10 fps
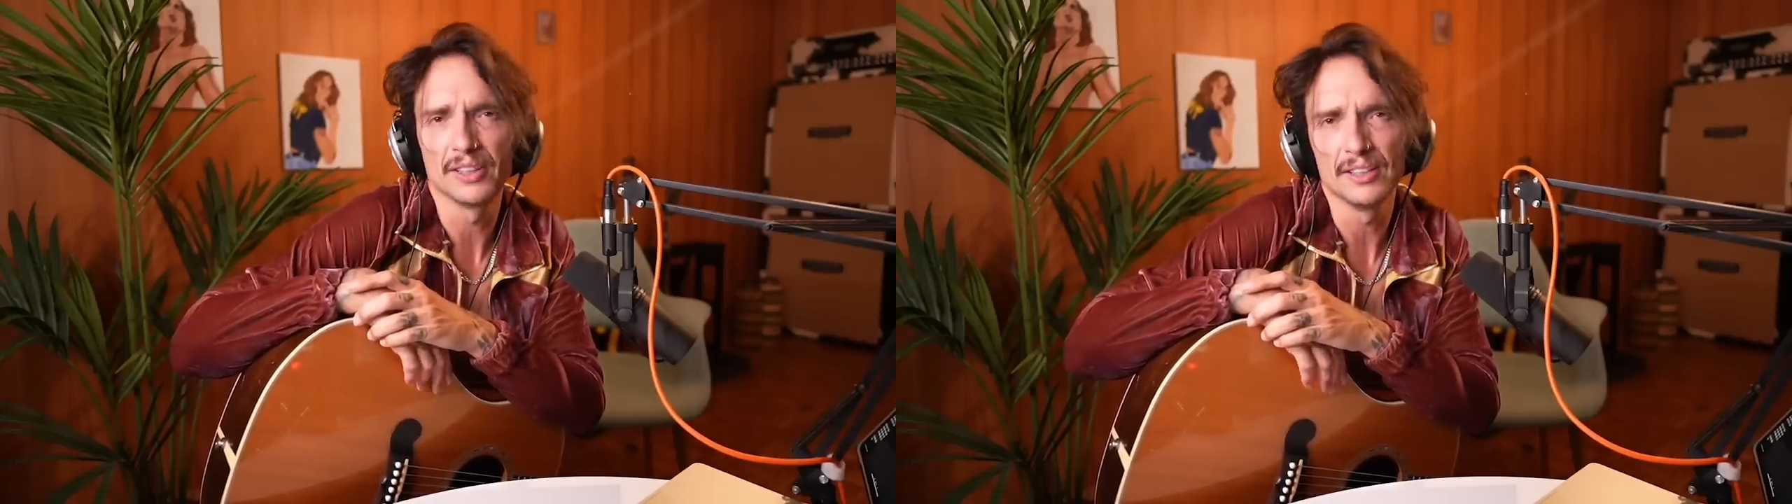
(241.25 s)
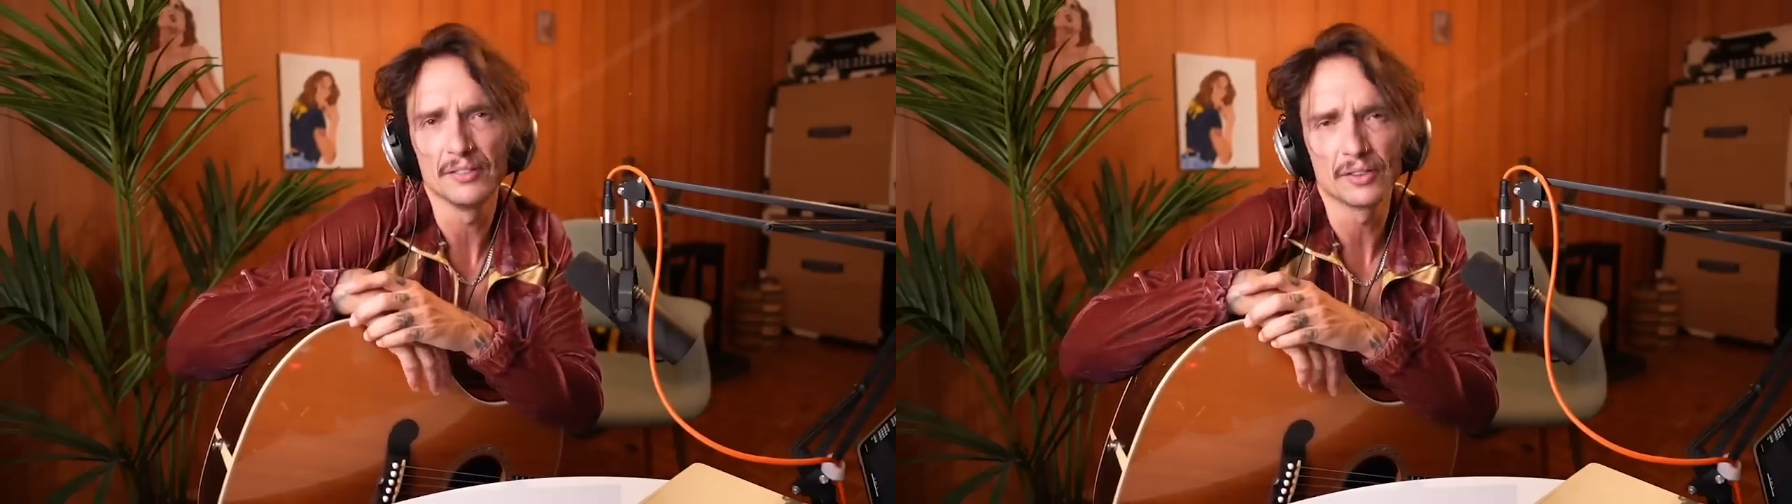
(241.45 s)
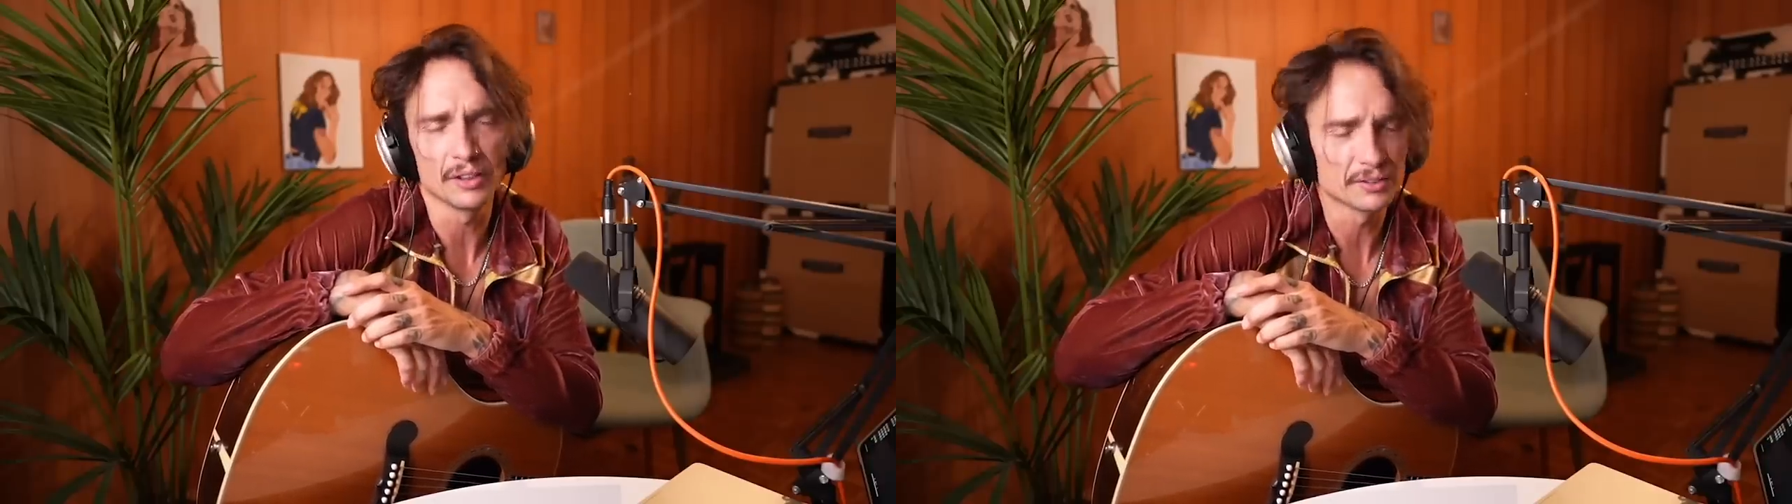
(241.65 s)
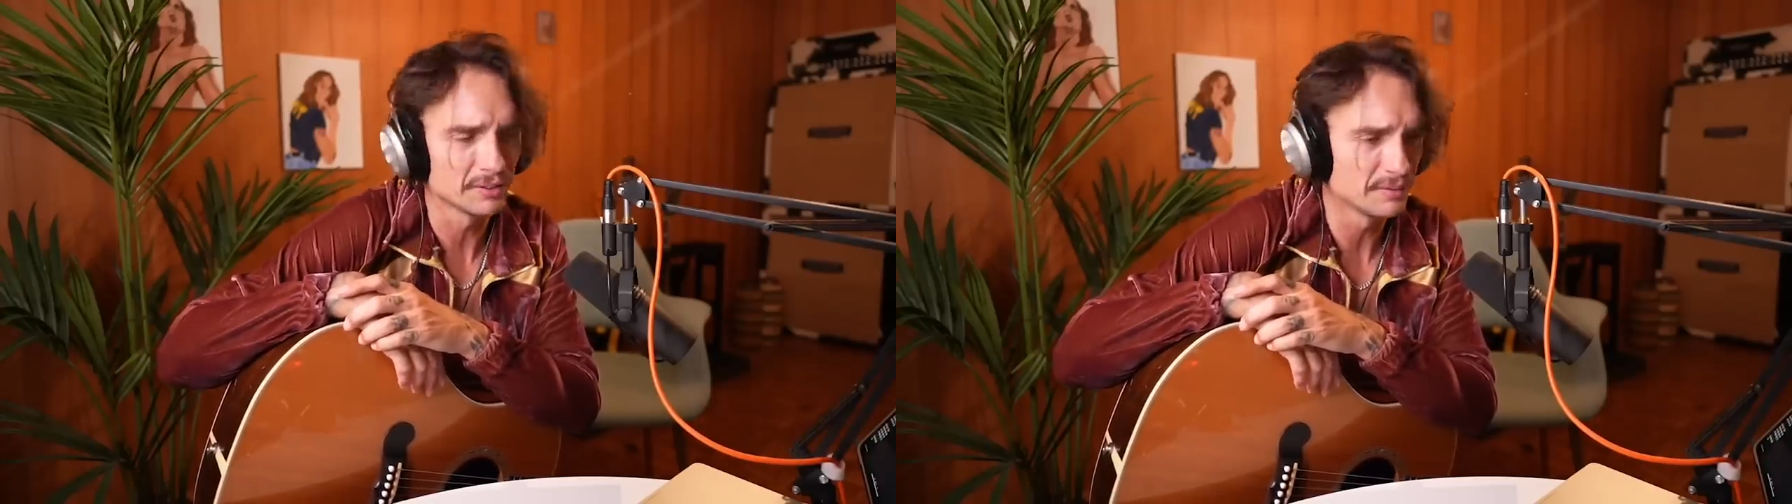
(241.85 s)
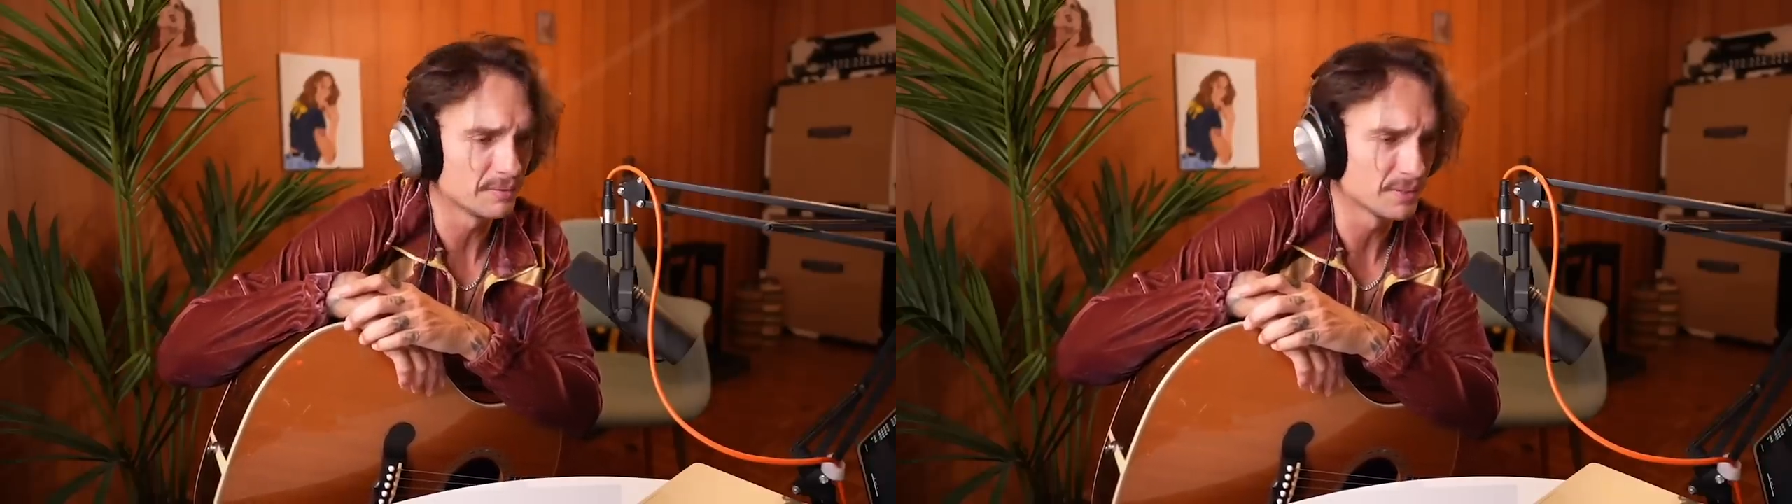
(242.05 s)
and then you've got
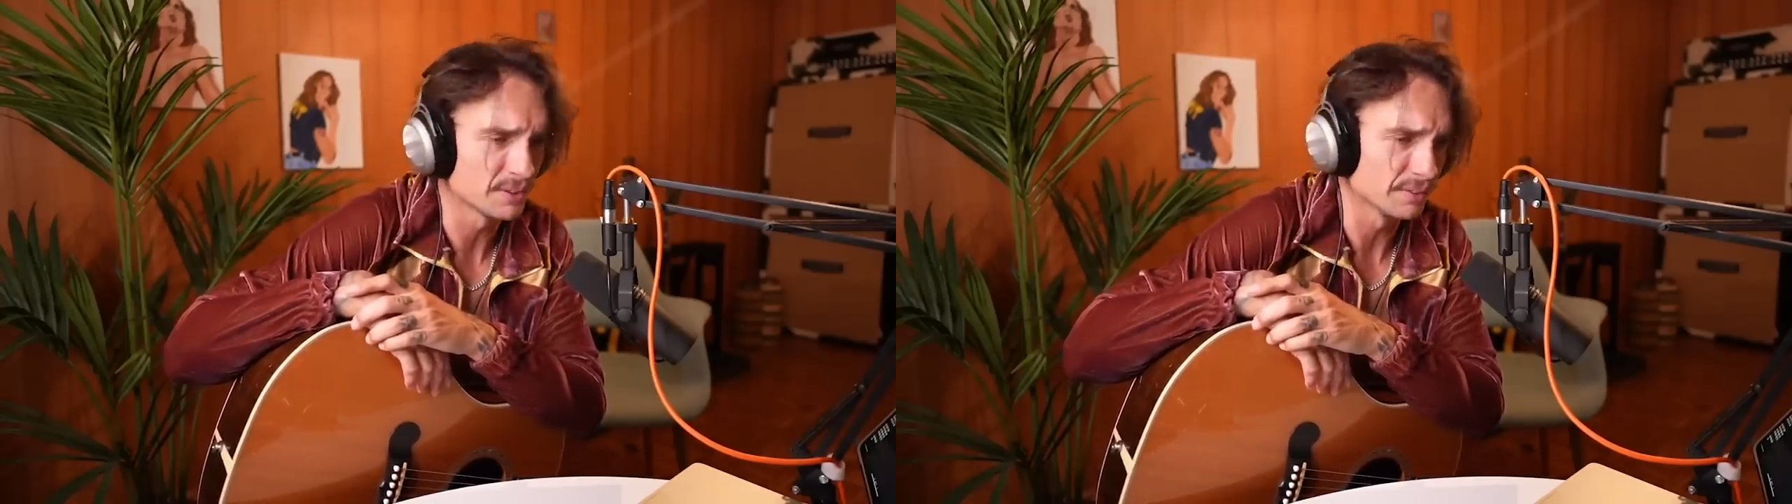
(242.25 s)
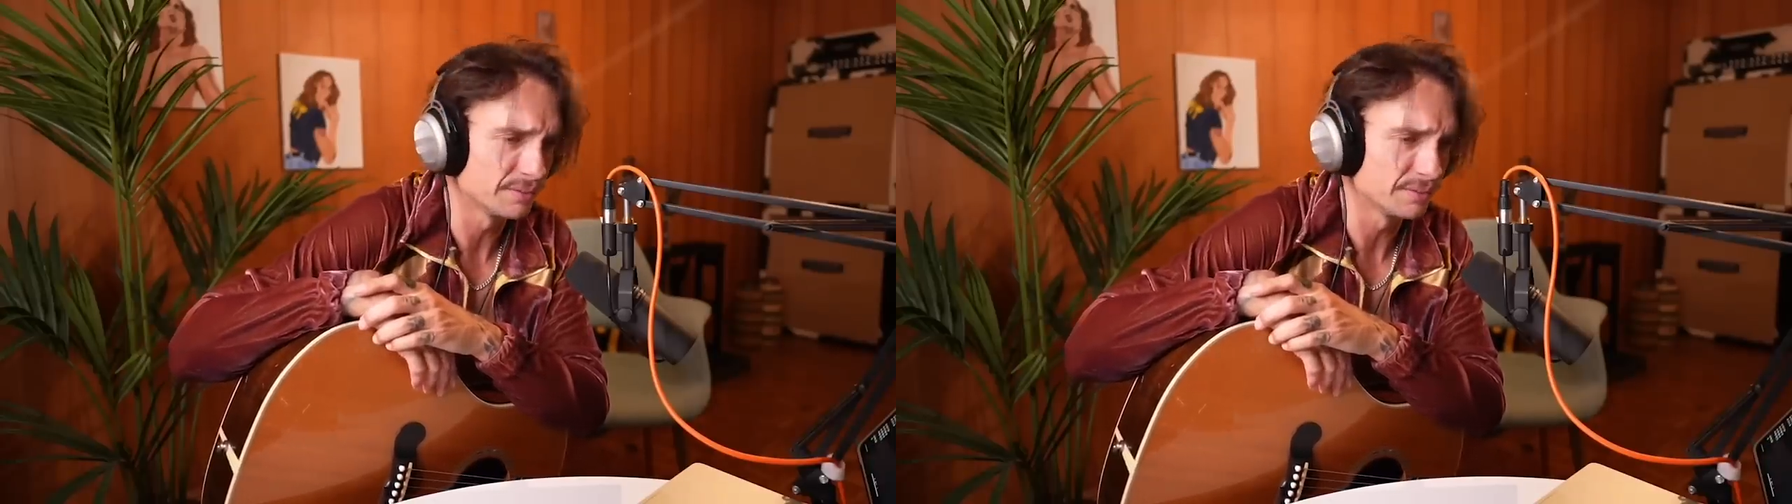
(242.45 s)
to sort